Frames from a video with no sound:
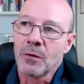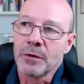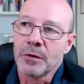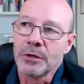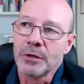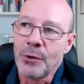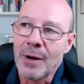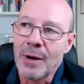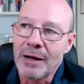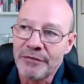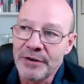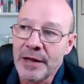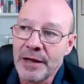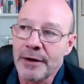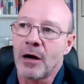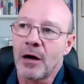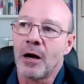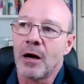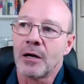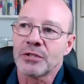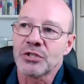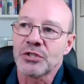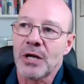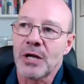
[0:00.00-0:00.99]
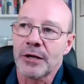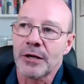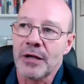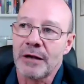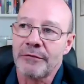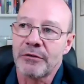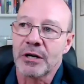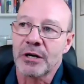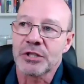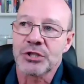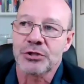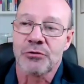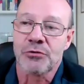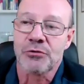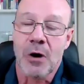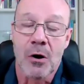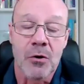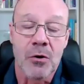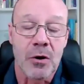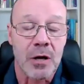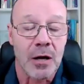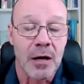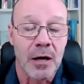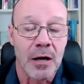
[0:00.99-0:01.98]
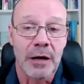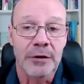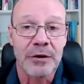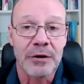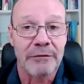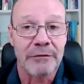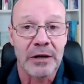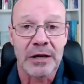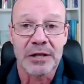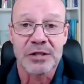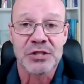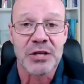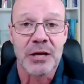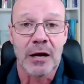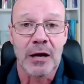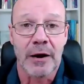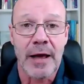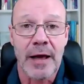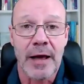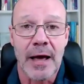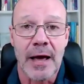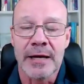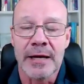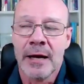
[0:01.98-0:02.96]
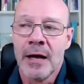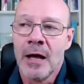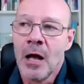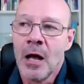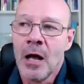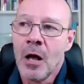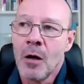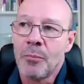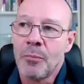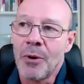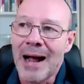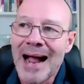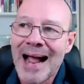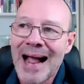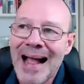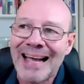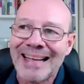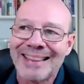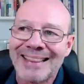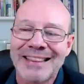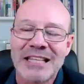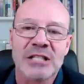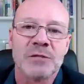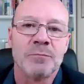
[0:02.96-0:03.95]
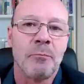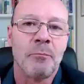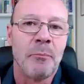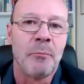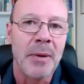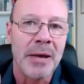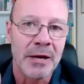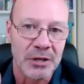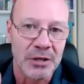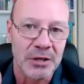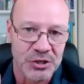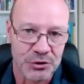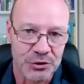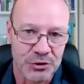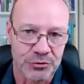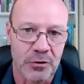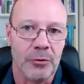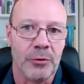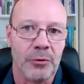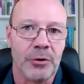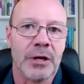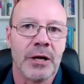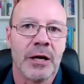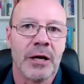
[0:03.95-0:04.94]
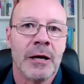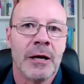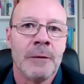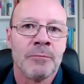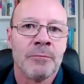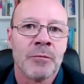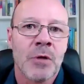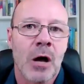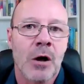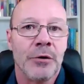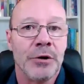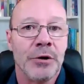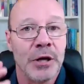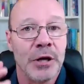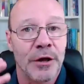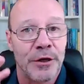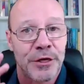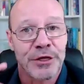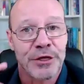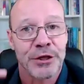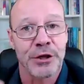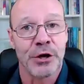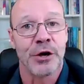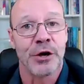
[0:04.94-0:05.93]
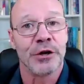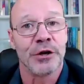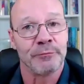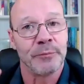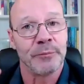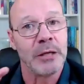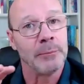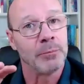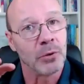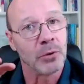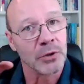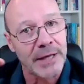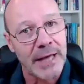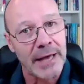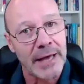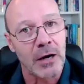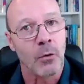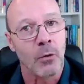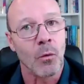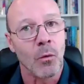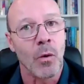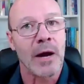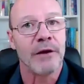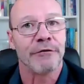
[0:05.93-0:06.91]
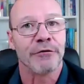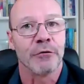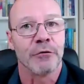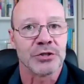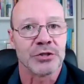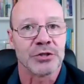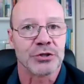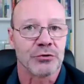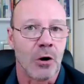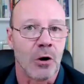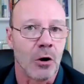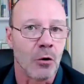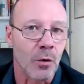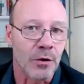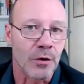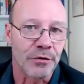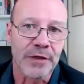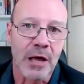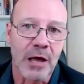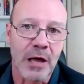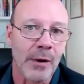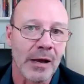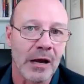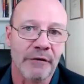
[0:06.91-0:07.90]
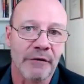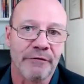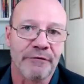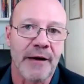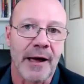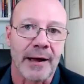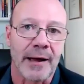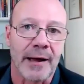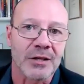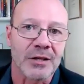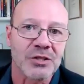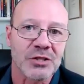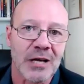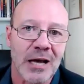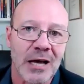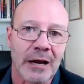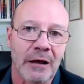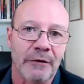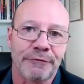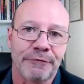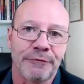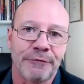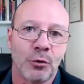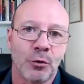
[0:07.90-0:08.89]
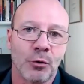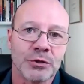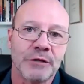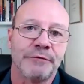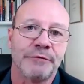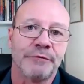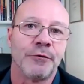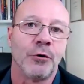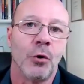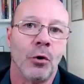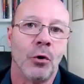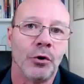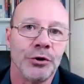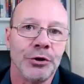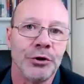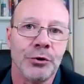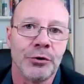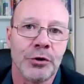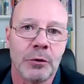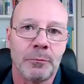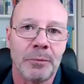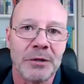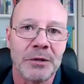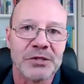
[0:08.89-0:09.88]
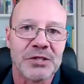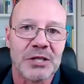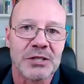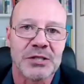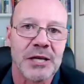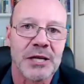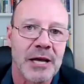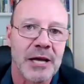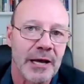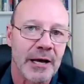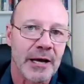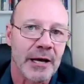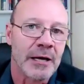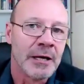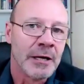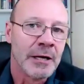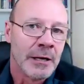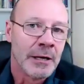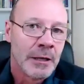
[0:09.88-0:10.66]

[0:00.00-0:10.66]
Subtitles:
you haven't had a heart attack, you haven't had a stroke, and you haven't had a TIA, but had this been a stroke, only 1/3 of people get away from a stroke with no ill effects. And at 44, you could be sitting here,